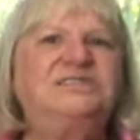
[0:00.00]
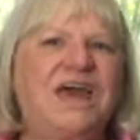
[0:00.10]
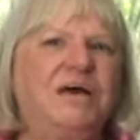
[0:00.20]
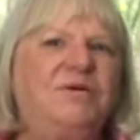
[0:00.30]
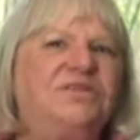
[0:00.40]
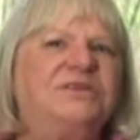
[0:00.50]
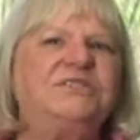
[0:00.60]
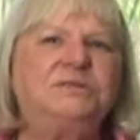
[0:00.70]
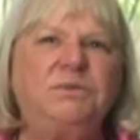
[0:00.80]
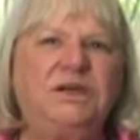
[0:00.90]
Sabbath
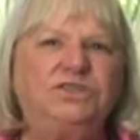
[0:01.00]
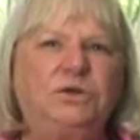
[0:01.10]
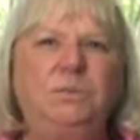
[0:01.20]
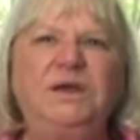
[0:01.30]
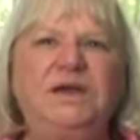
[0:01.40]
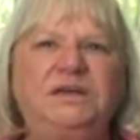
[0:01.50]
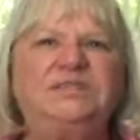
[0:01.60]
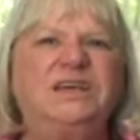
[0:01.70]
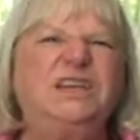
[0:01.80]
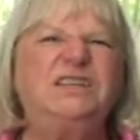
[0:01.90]
is special
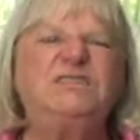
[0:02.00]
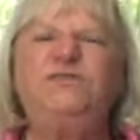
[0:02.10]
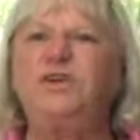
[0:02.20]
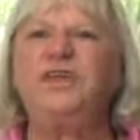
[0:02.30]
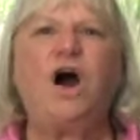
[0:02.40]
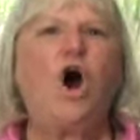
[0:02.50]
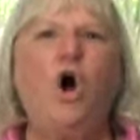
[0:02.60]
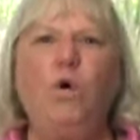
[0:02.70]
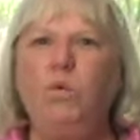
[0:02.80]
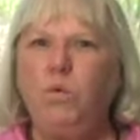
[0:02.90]
because it is for the
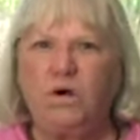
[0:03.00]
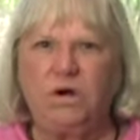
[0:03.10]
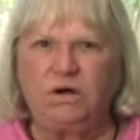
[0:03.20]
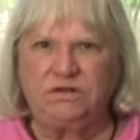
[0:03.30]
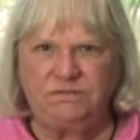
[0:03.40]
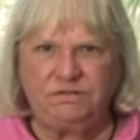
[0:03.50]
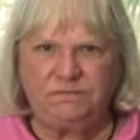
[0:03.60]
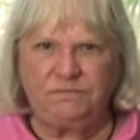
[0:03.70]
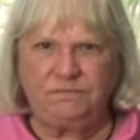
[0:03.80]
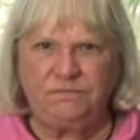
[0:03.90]
whole world.
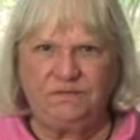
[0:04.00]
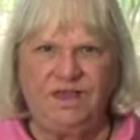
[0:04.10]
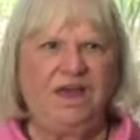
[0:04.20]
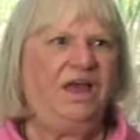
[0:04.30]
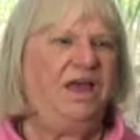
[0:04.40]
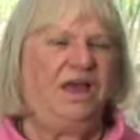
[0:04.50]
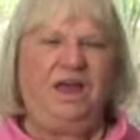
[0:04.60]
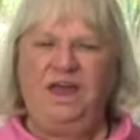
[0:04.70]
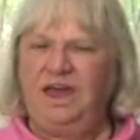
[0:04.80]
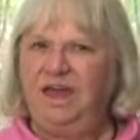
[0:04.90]

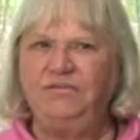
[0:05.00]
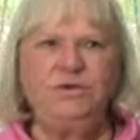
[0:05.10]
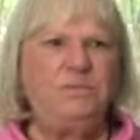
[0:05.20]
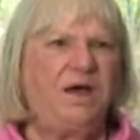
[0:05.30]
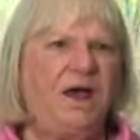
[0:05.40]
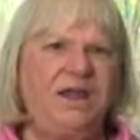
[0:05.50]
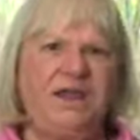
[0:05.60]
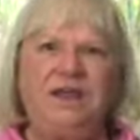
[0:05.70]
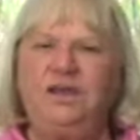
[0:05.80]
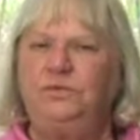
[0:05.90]

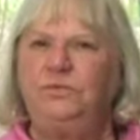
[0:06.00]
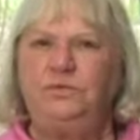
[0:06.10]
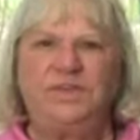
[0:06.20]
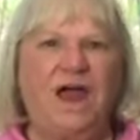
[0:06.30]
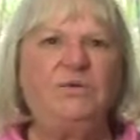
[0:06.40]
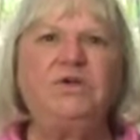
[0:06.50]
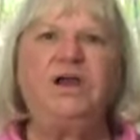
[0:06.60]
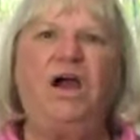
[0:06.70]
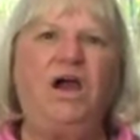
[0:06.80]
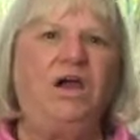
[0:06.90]
Everybody, without
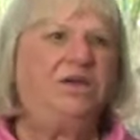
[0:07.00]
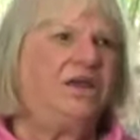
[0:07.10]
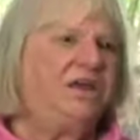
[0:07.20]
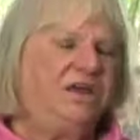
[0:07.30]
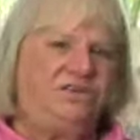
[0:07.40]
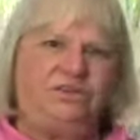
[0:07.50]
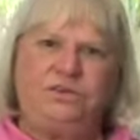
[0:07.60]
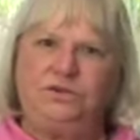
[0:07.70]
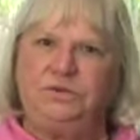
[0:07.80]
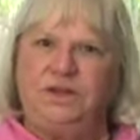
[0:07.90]
regard
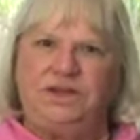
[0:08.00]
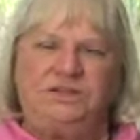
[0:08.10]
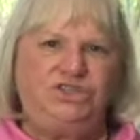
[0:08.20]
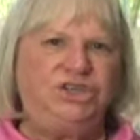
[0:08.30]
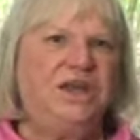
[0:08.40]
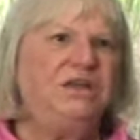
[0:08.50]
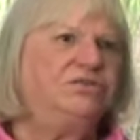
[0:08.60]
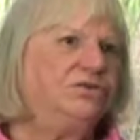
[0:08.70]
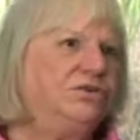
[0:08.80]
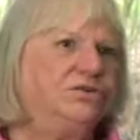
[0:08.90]
to
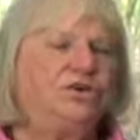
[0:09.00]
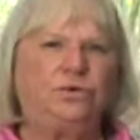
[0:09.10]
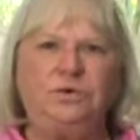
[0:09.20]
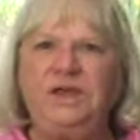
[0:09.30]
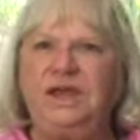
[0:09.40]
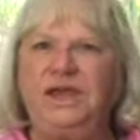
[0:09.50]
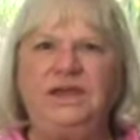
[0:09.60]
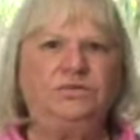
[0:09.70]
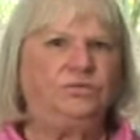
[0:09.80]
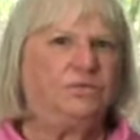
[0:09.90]
gender,
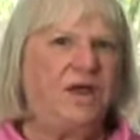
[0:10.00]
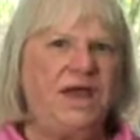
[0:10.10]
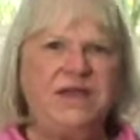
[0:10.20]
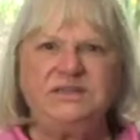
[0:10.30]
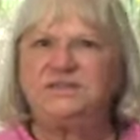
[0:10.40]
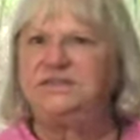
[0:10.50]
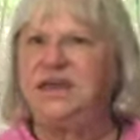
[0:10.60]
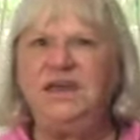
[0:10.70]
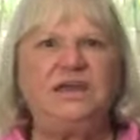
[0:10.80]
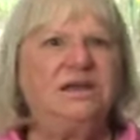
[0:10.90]
creed, race,
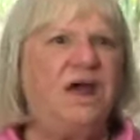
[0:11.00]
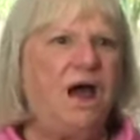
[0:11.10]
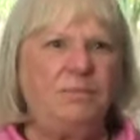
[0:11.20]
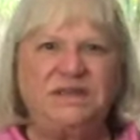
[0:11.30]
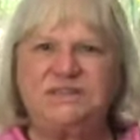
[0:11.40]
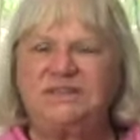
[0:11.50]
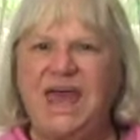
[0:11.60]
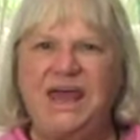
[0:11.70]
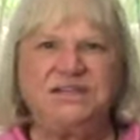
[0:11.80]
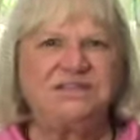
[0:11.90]
economic
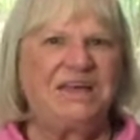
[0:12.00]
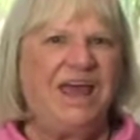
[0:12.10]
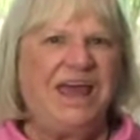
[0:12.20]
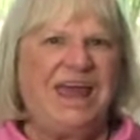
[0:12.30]
status.